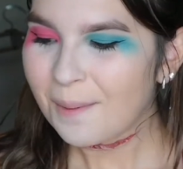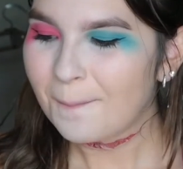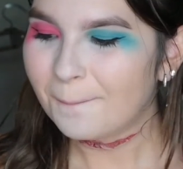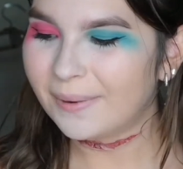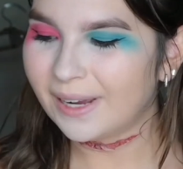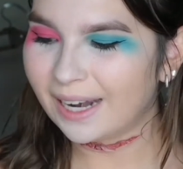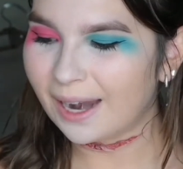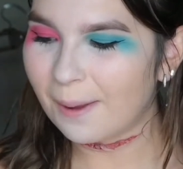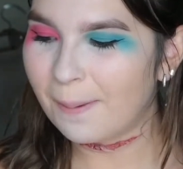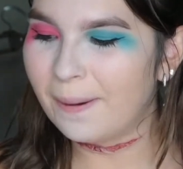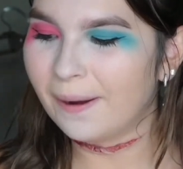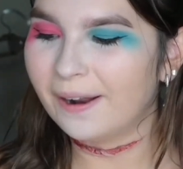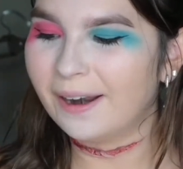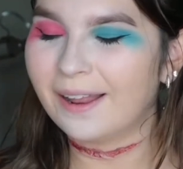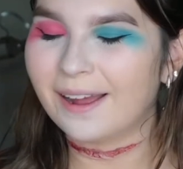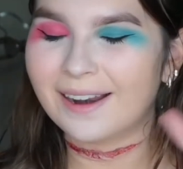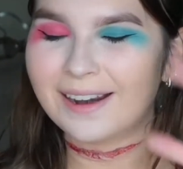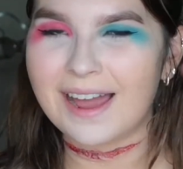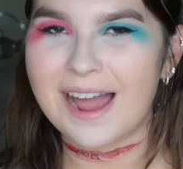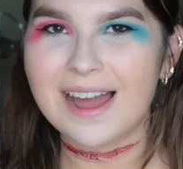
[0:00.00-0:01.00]
But I put
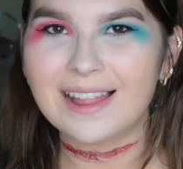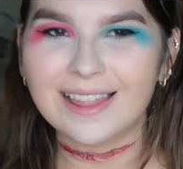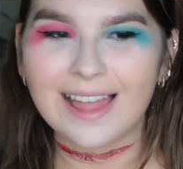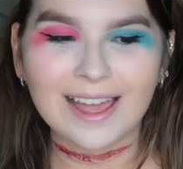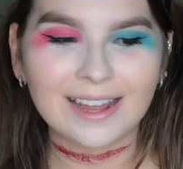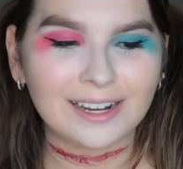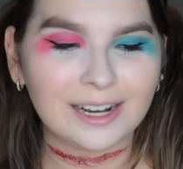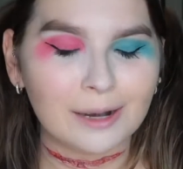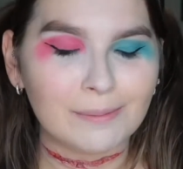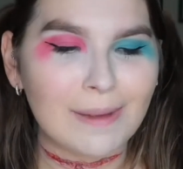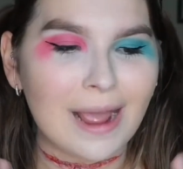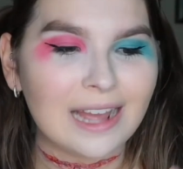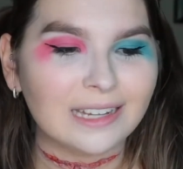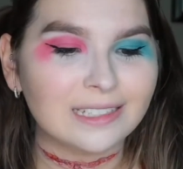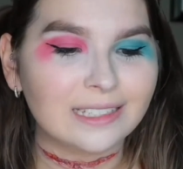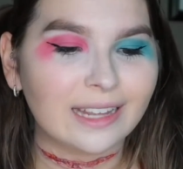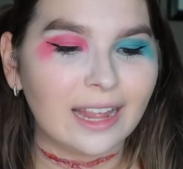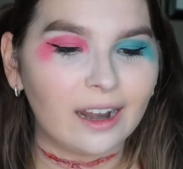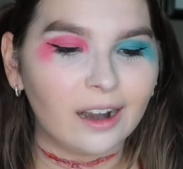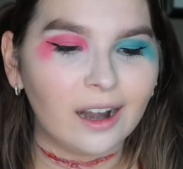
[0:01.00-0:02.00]
on eyeliner and
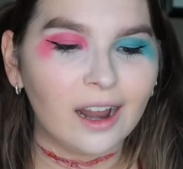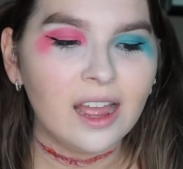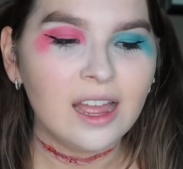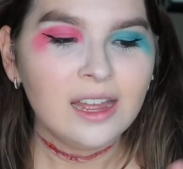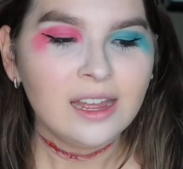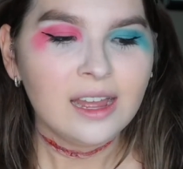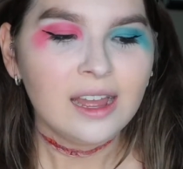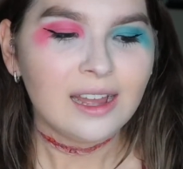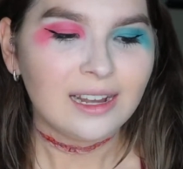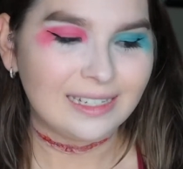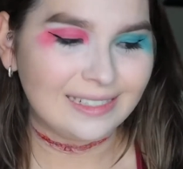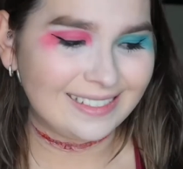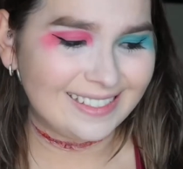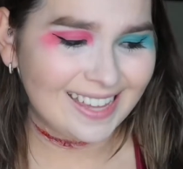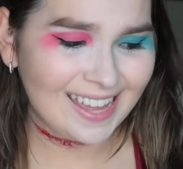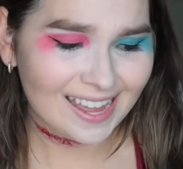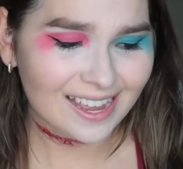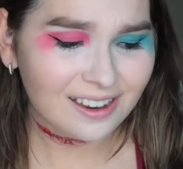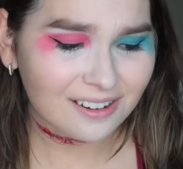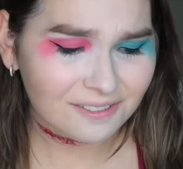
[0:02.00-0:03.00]
mascara. I
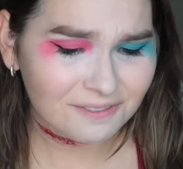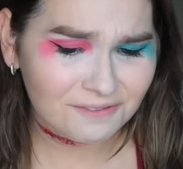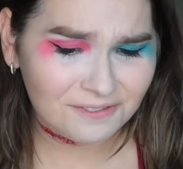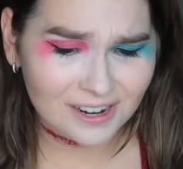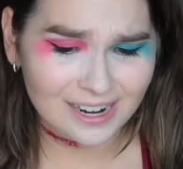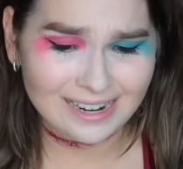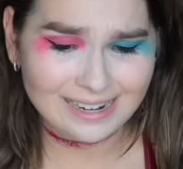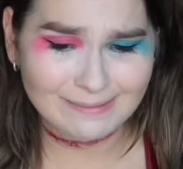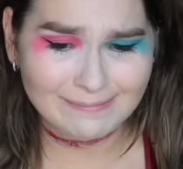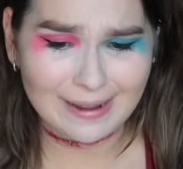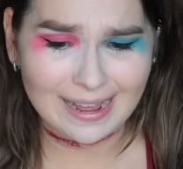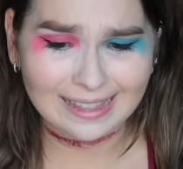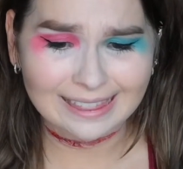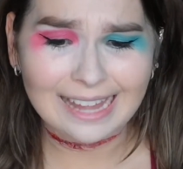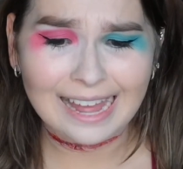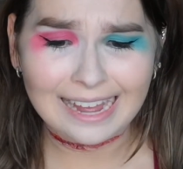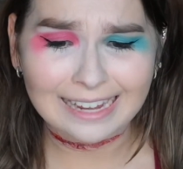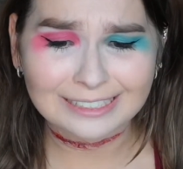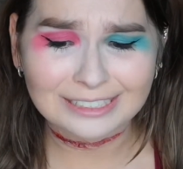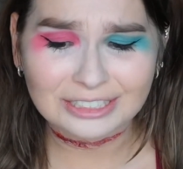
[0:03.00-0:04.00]
can't find my
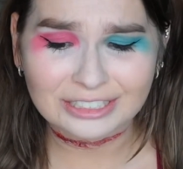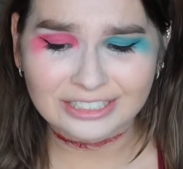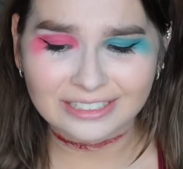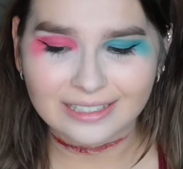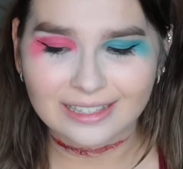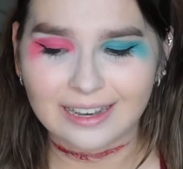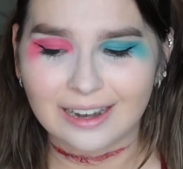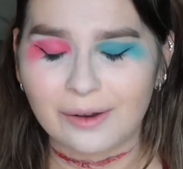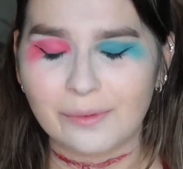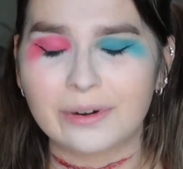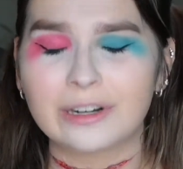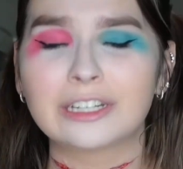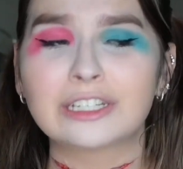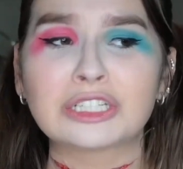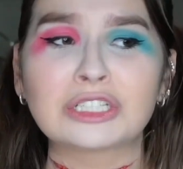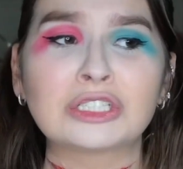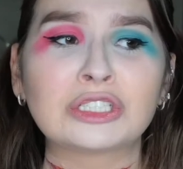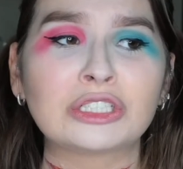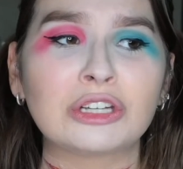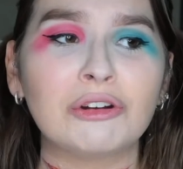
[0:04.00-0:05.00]
lashes that I wanted to
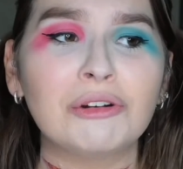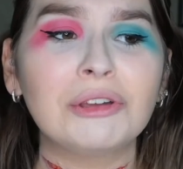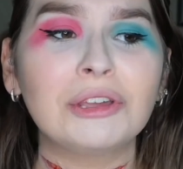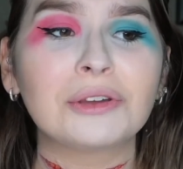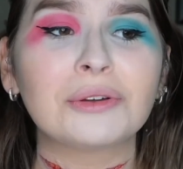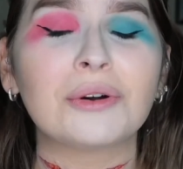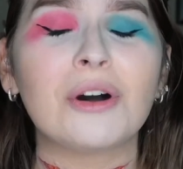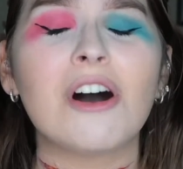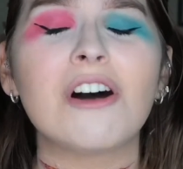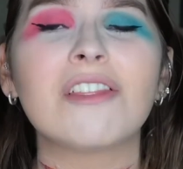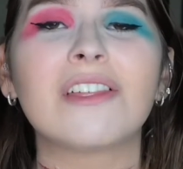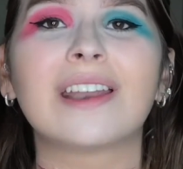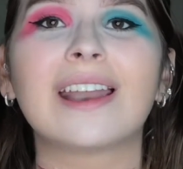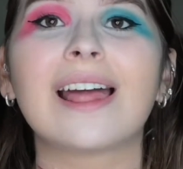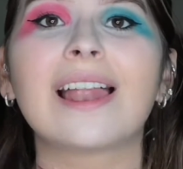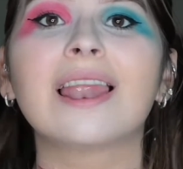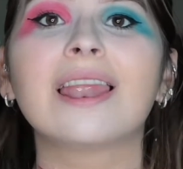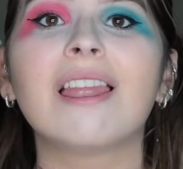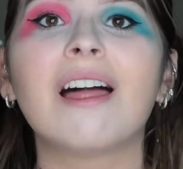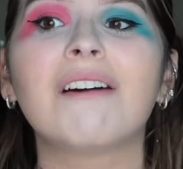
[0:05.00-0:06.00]
show you all that
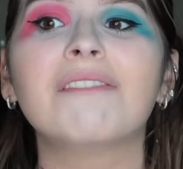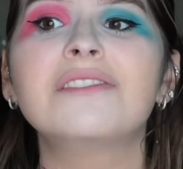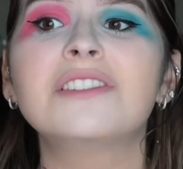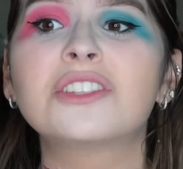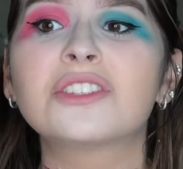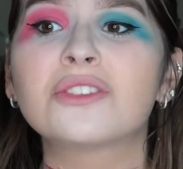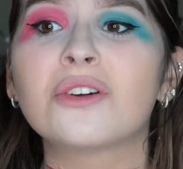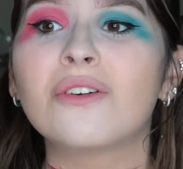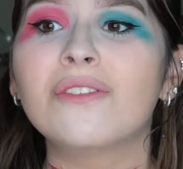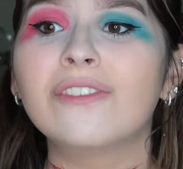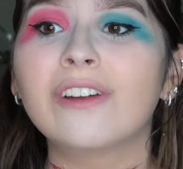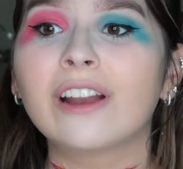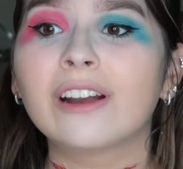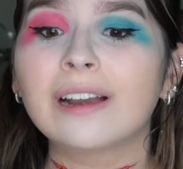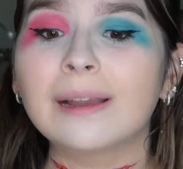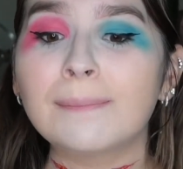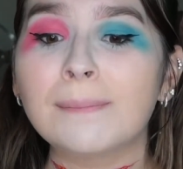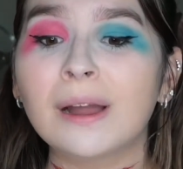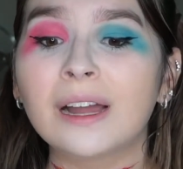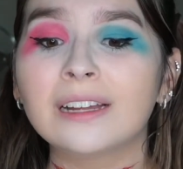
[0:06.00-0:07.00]
I love so
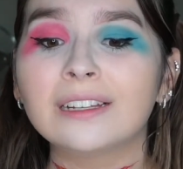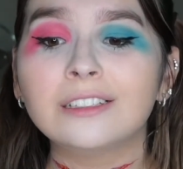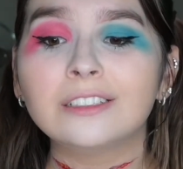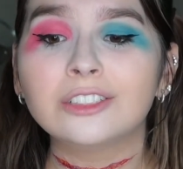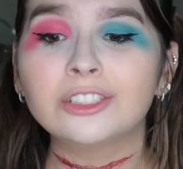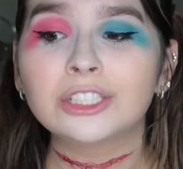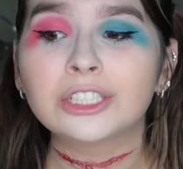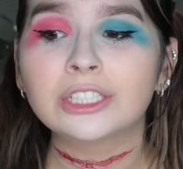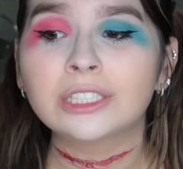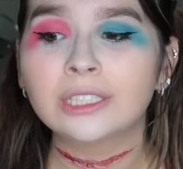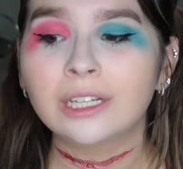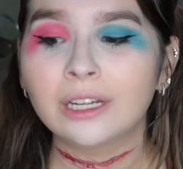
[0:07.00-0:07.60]
very much.